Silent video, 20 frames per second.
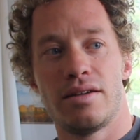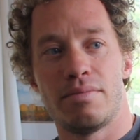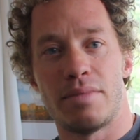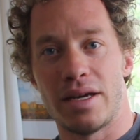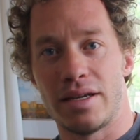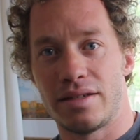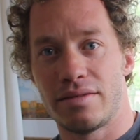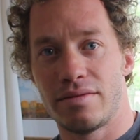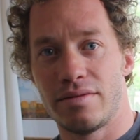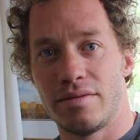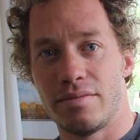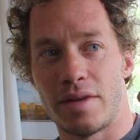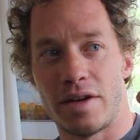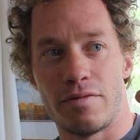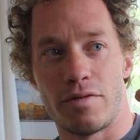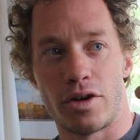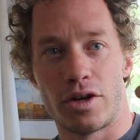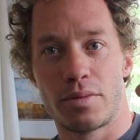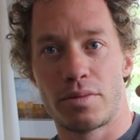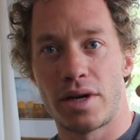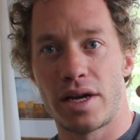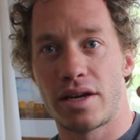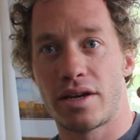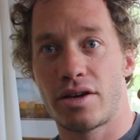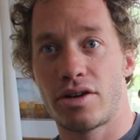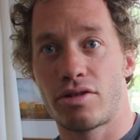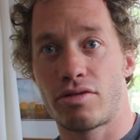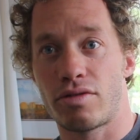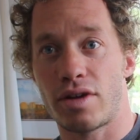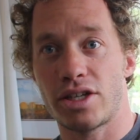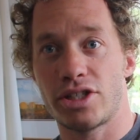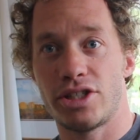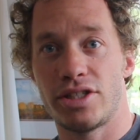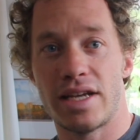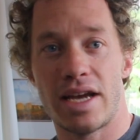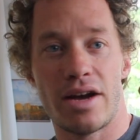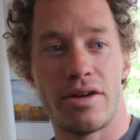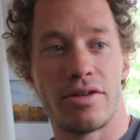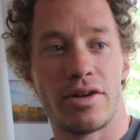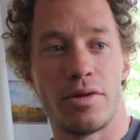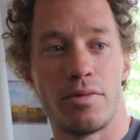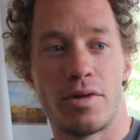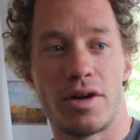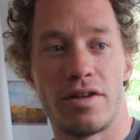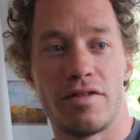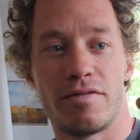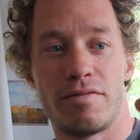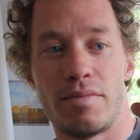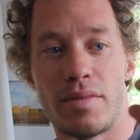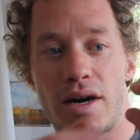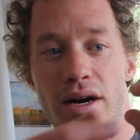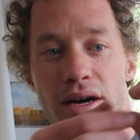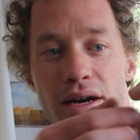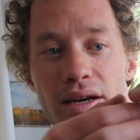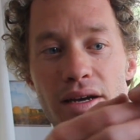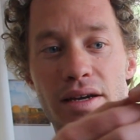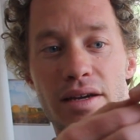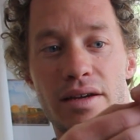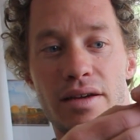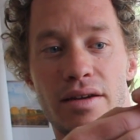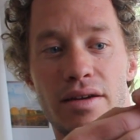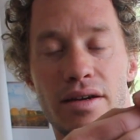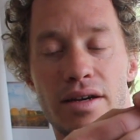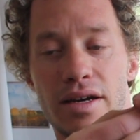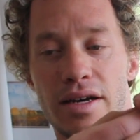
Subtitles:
my vertebrae crushed down on one of my